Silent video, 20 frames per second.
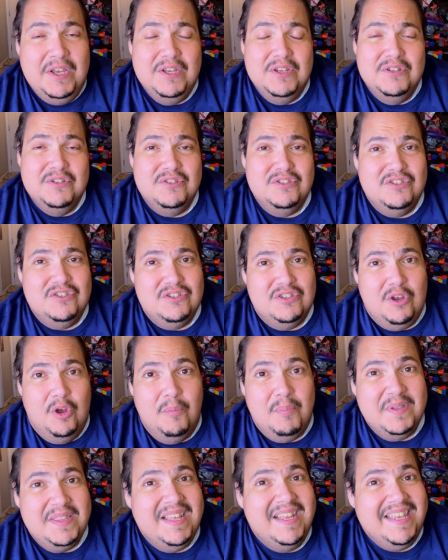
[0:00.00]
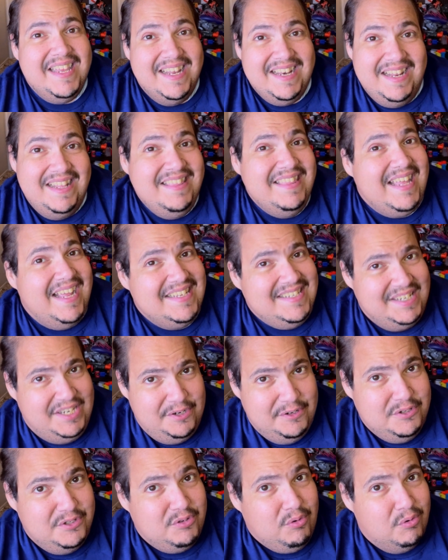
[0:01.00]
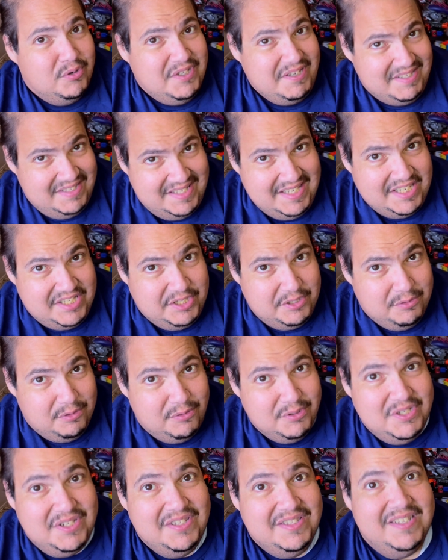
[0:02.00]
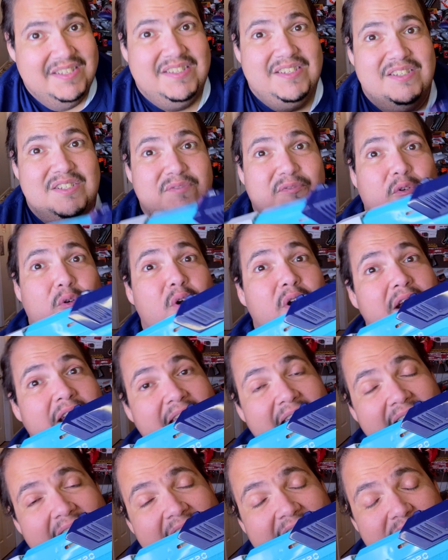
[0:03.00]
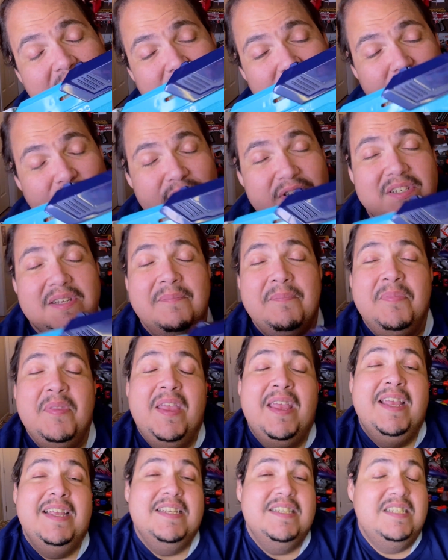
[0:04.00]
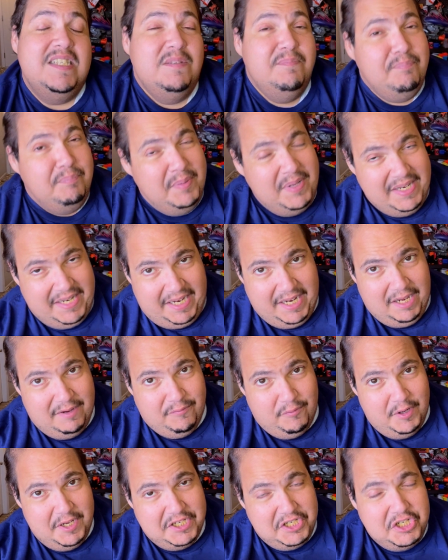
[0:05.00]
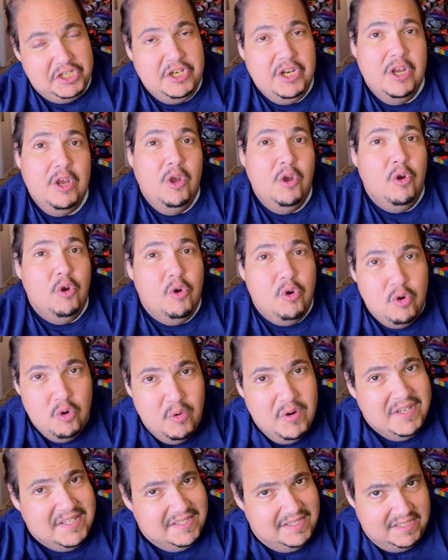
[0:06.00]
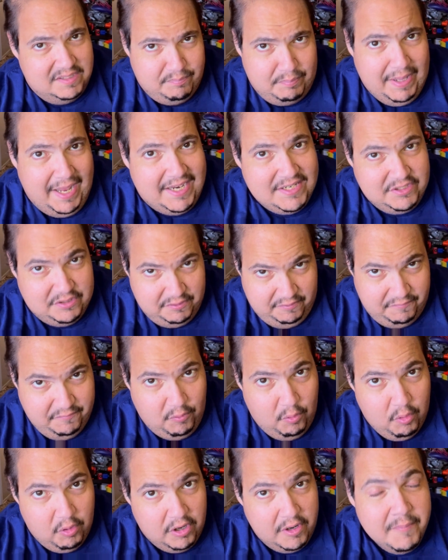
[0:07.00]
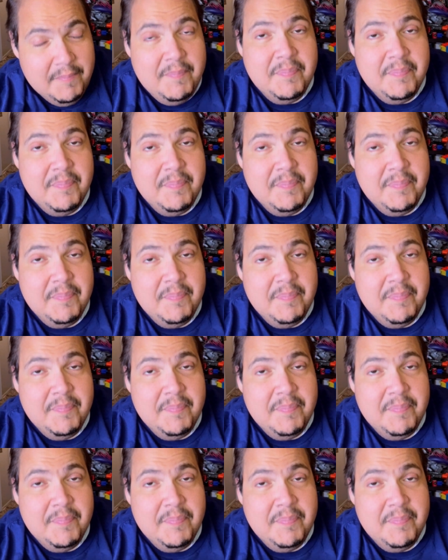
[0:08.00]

So, but again, that's geared towards 6-year-olds. This is for 8-year-olds. Speaking of which, who is this blaster for?